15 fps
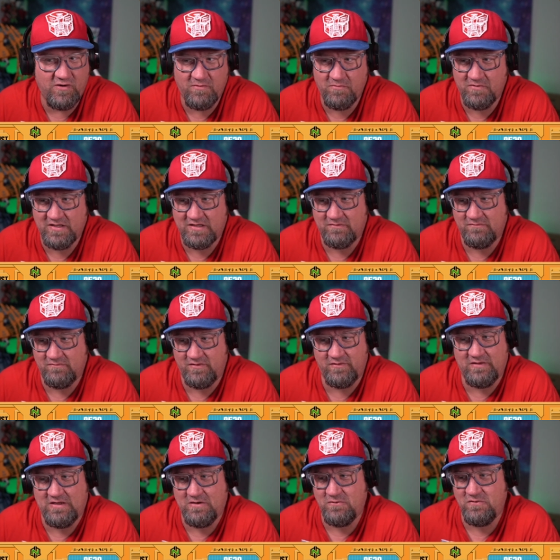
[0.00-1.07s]
I'm like, well,
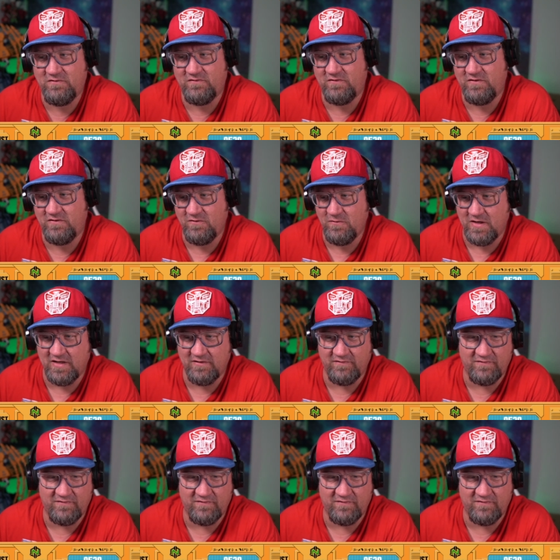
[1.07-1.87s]
I don't usually do that.